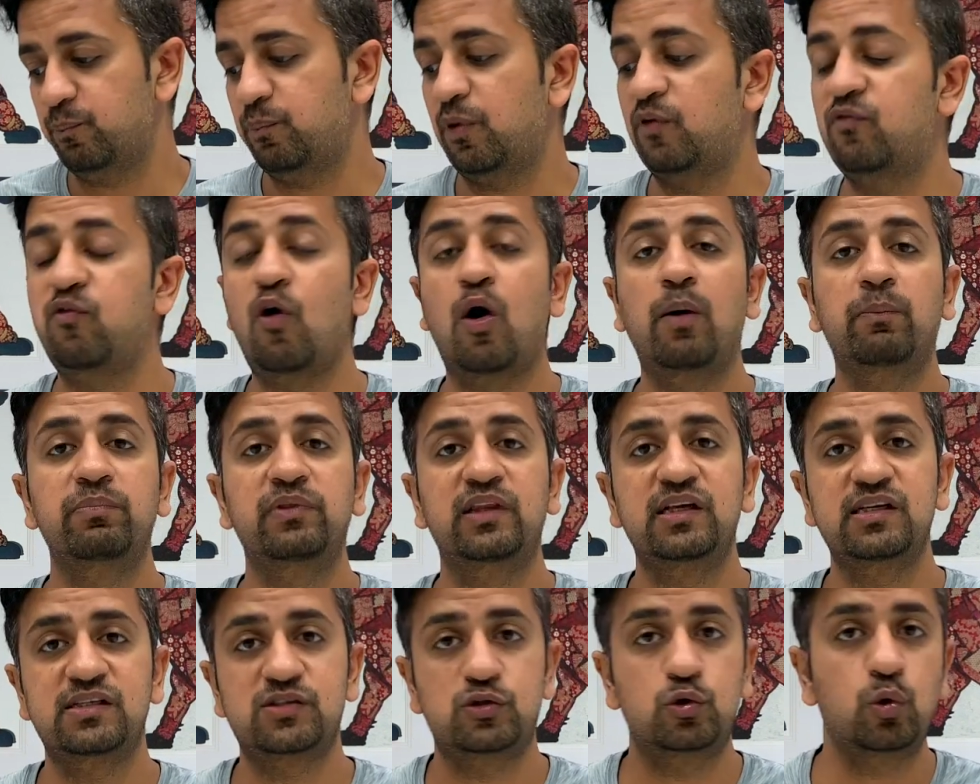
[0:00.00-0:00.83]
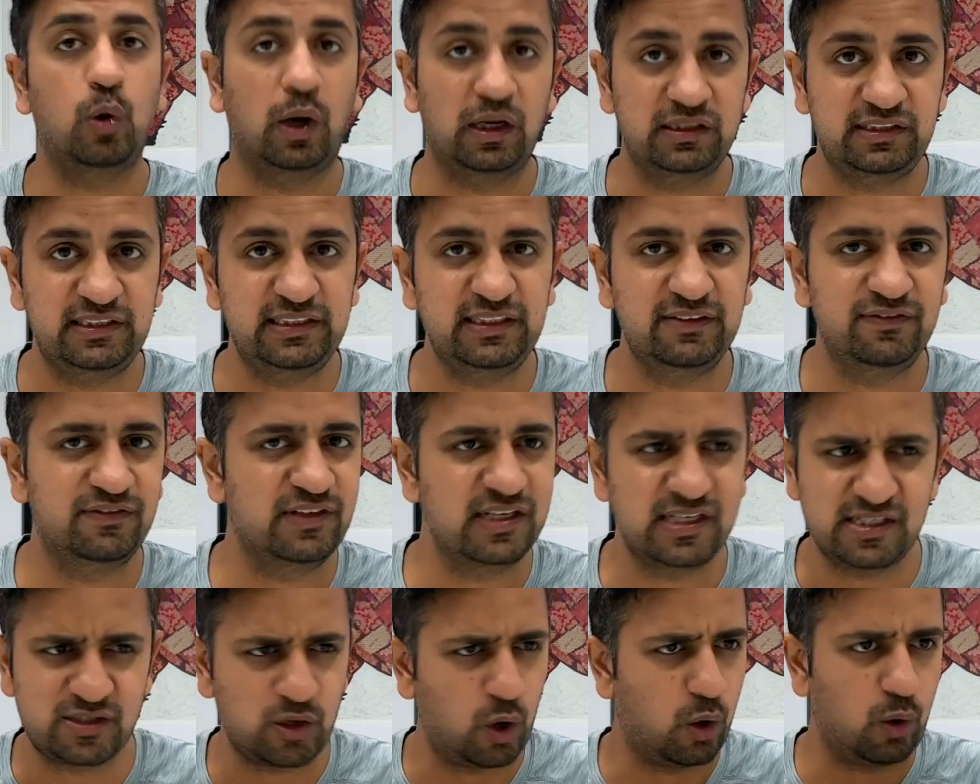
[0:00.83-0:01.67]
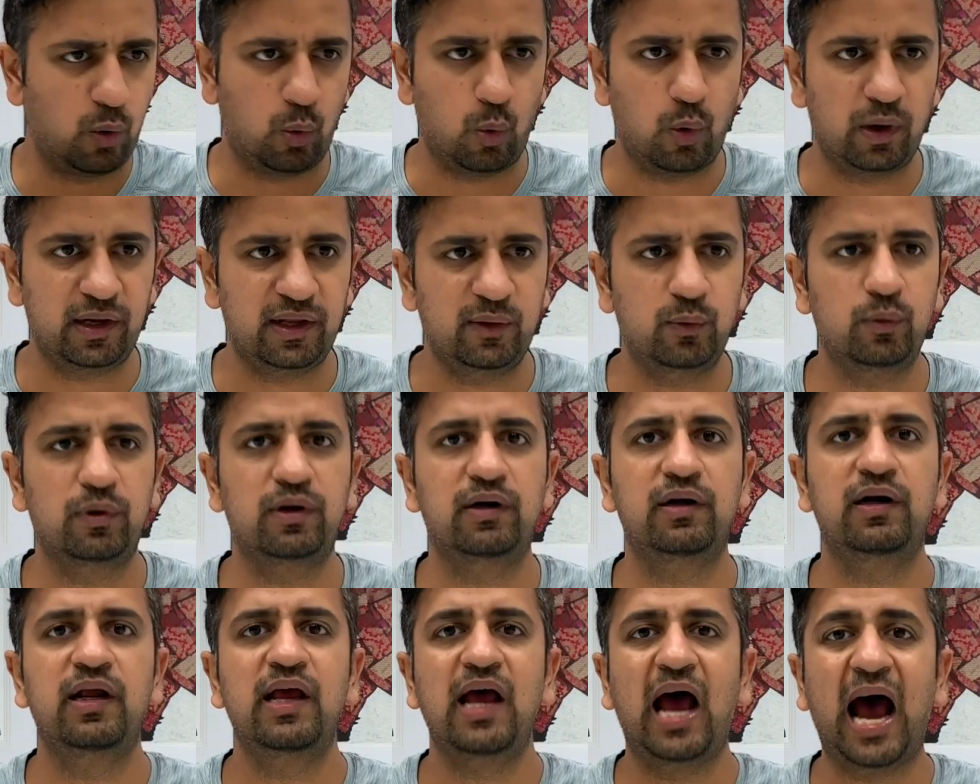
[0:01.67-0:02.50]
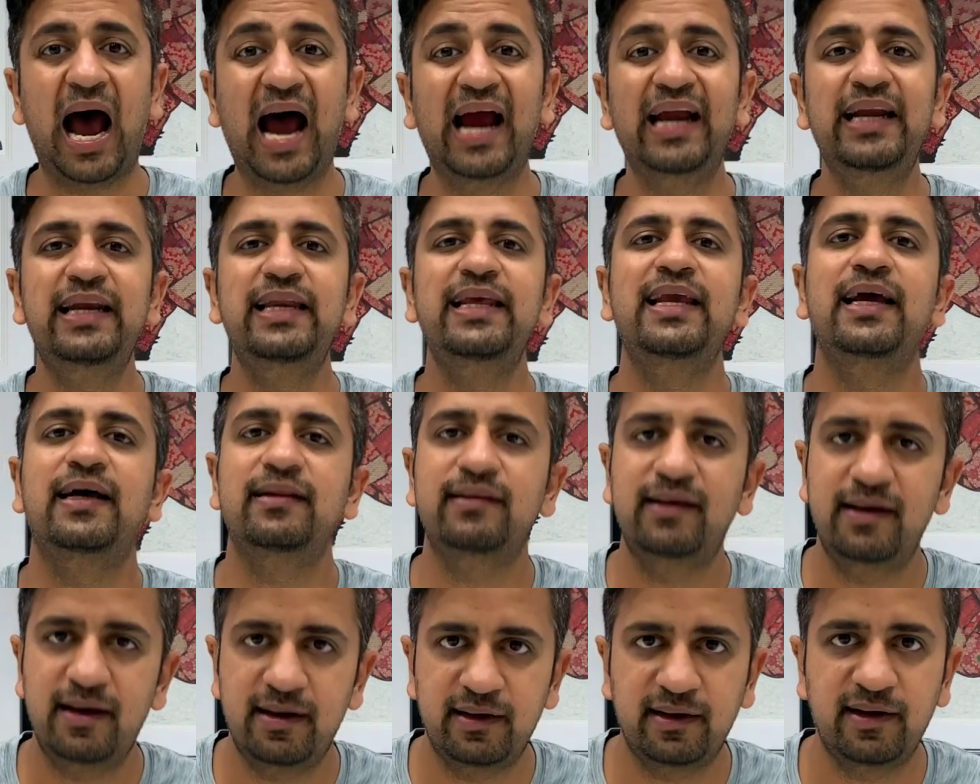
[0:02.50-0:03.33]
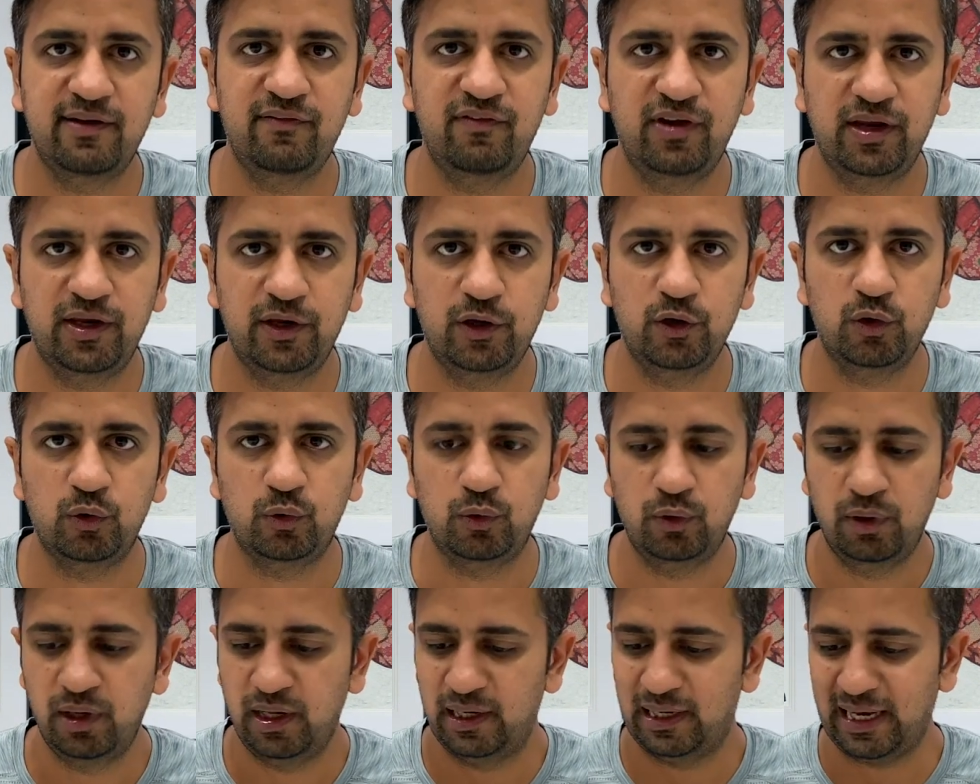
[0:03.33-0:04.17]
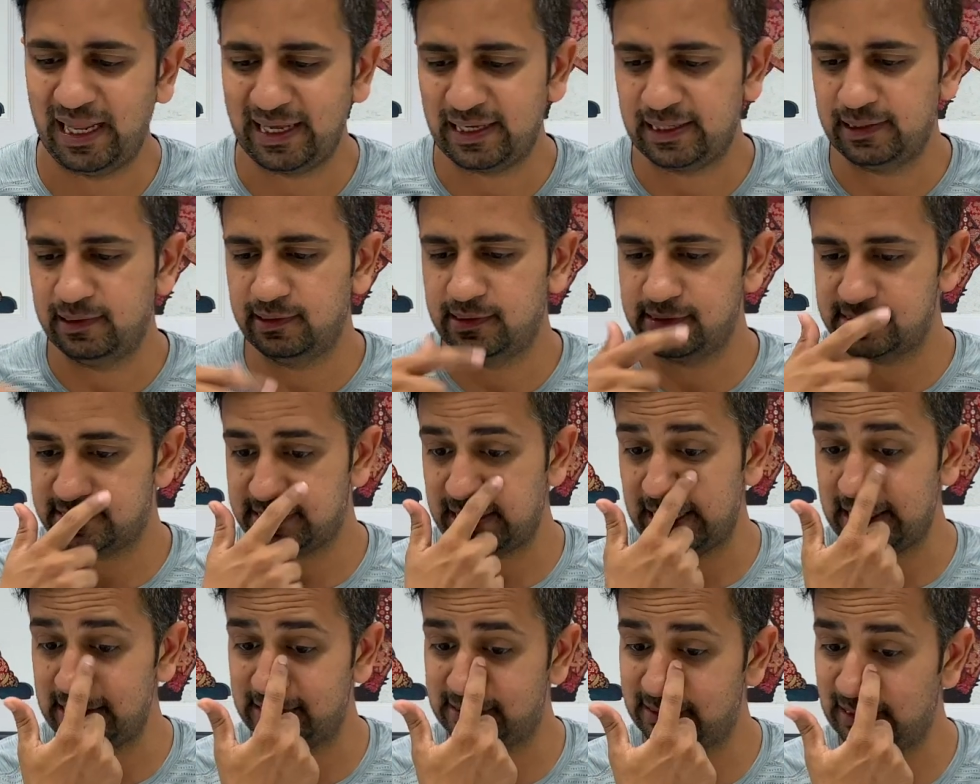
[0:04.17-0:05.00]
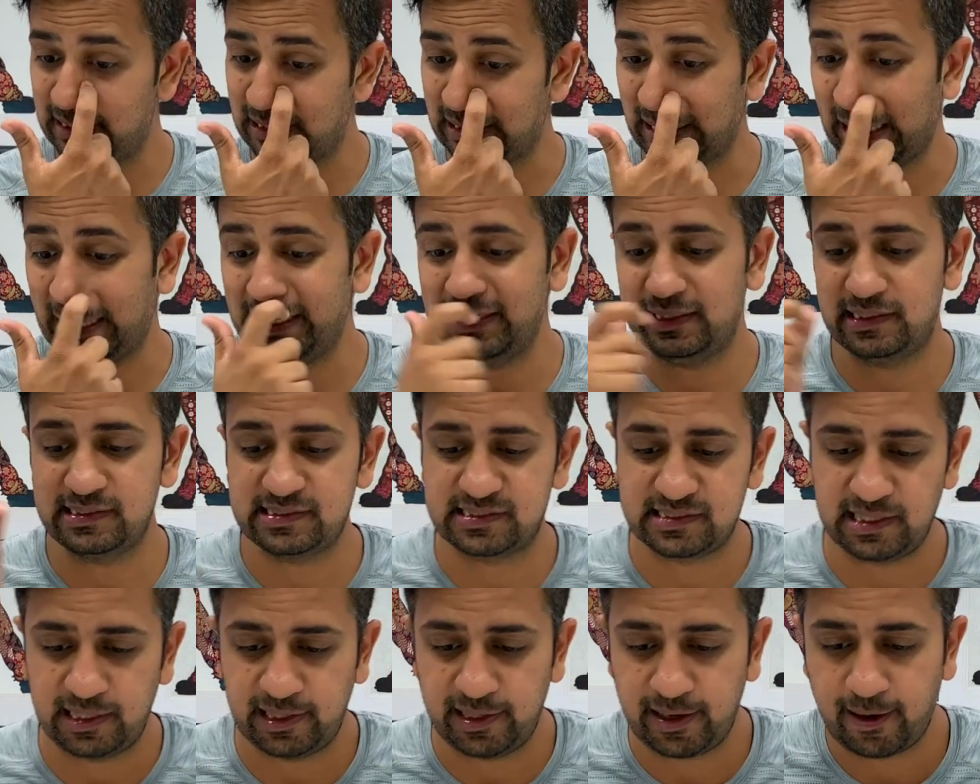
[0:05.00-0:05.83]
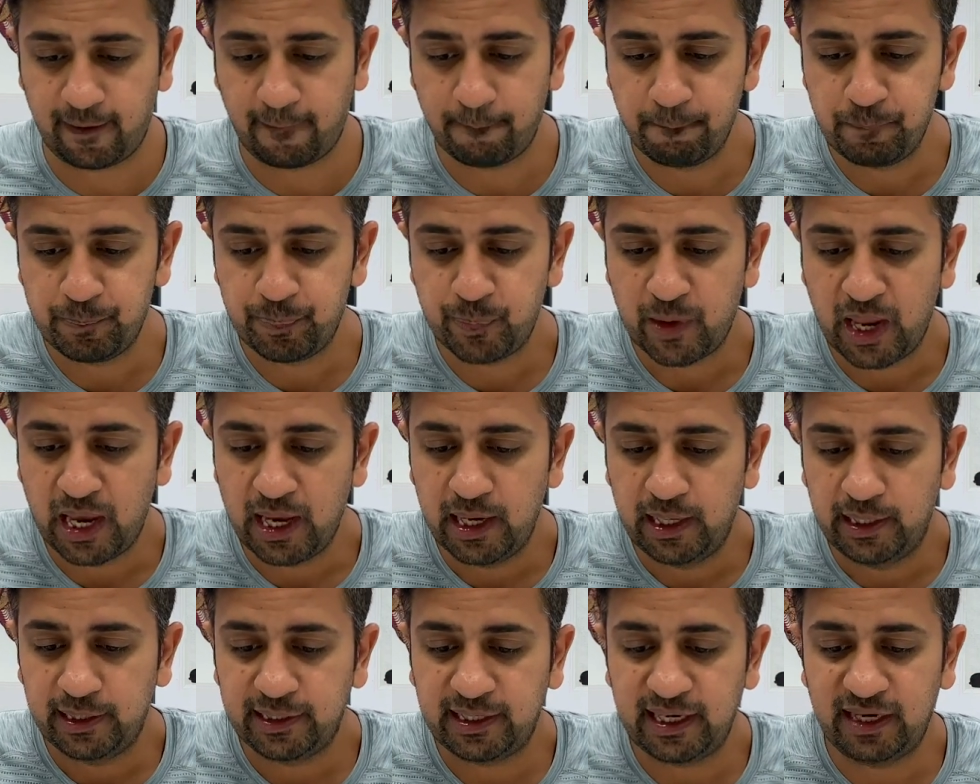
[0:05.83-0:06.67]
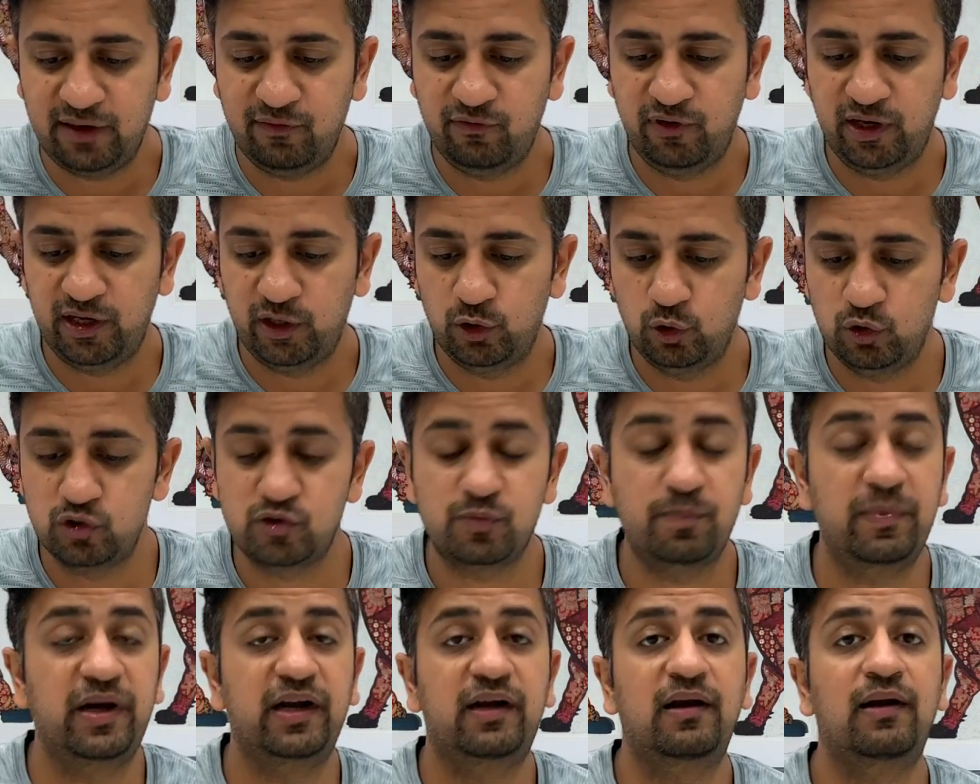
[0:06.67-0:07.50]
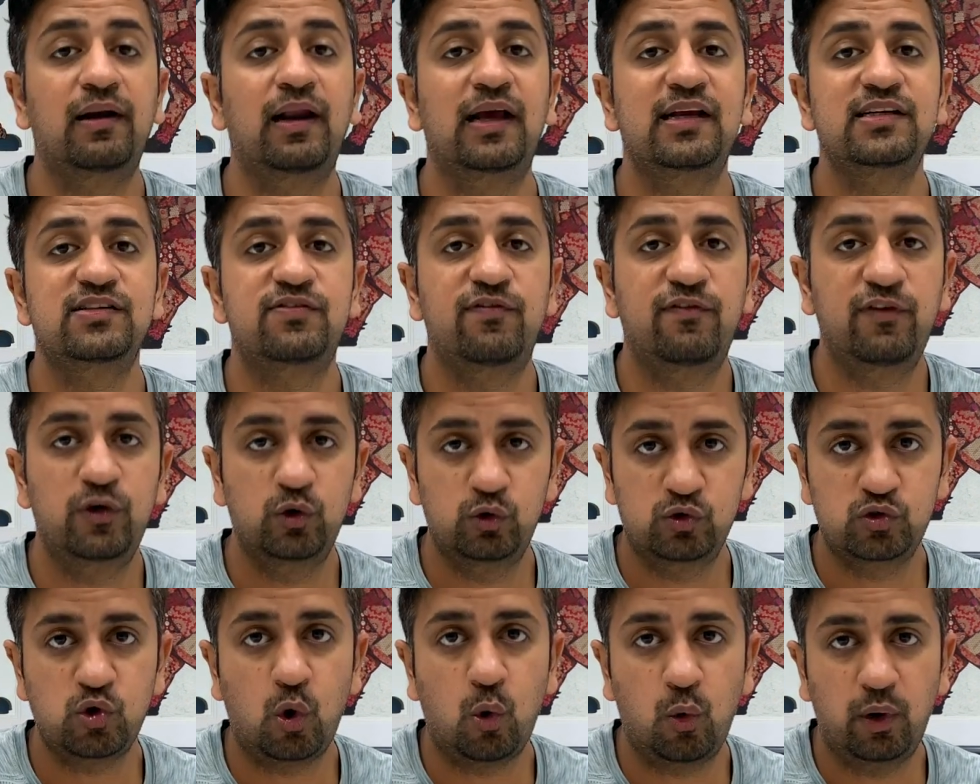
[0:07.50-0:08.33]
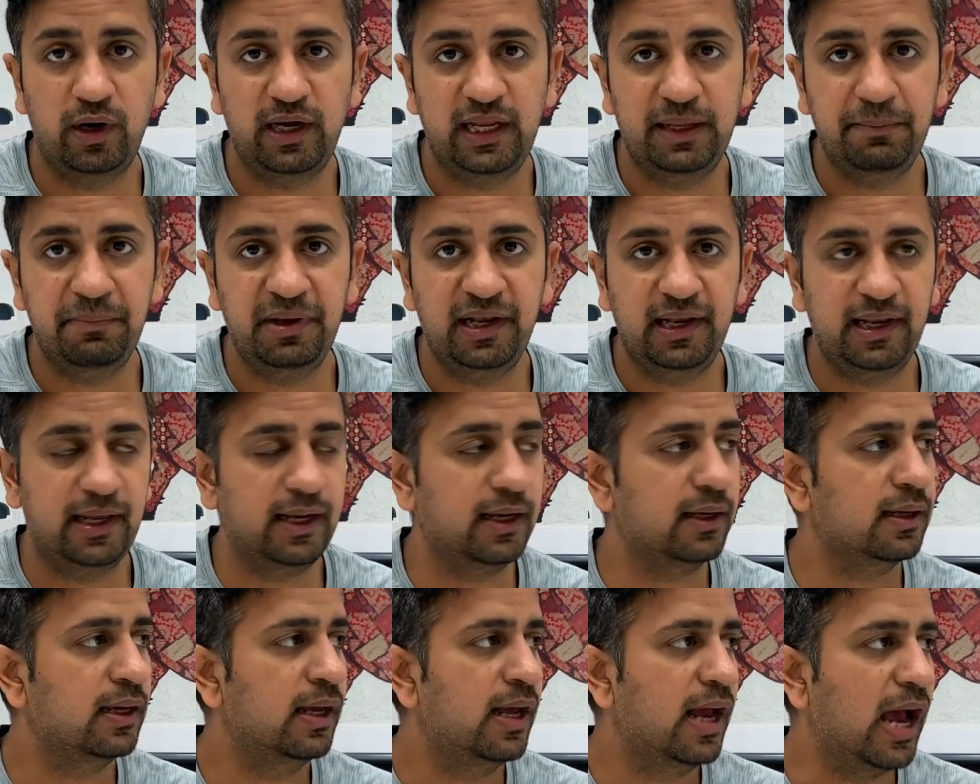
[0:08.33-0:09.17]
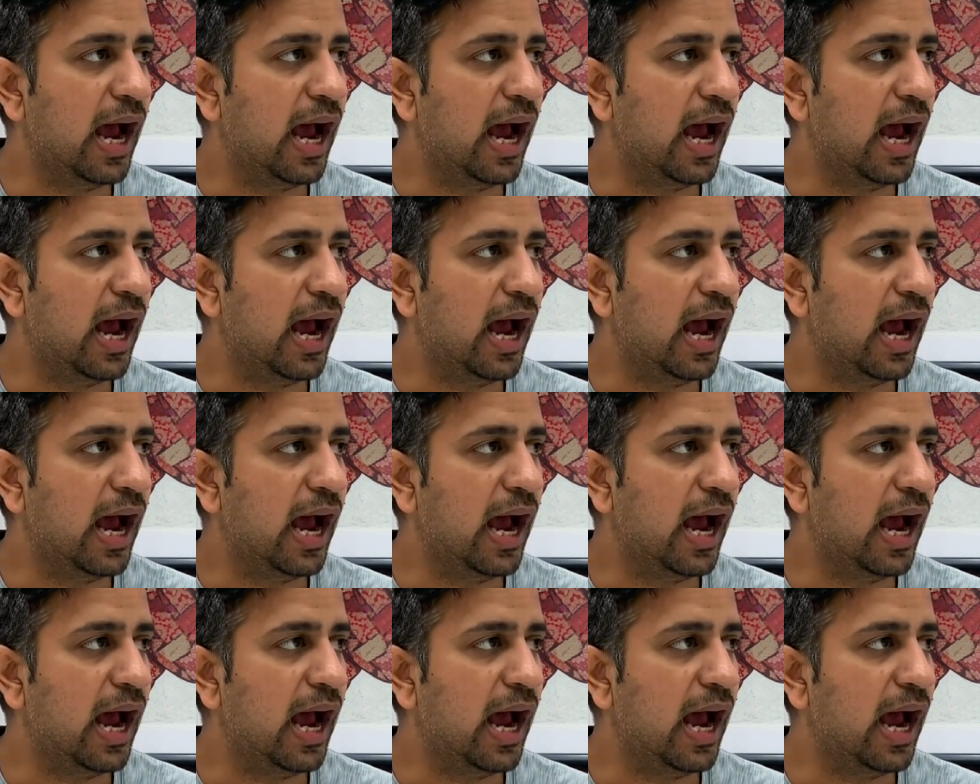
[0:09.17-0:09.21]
perform this to achieve this or whatever idea they are giving you, like in this case the client is telling, can we use materialized views over DB link?